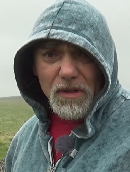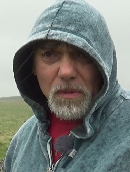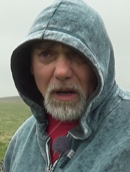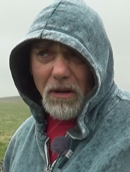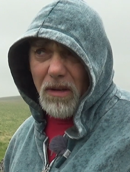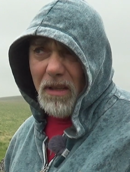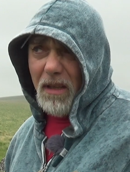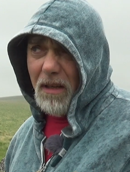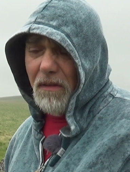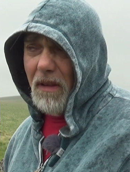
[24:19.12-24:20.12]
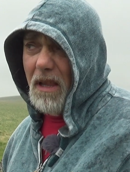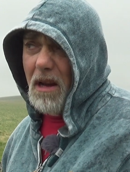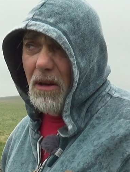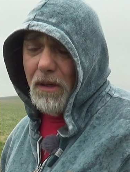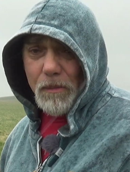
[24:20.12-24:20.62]
as well. I don't think they
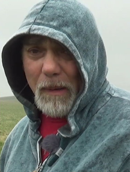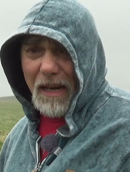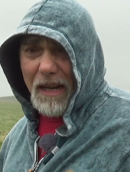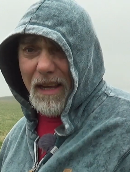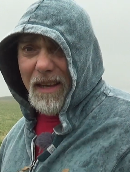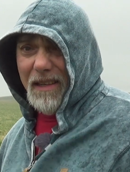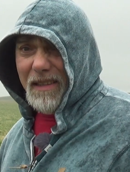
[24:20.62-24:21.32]
like us being here.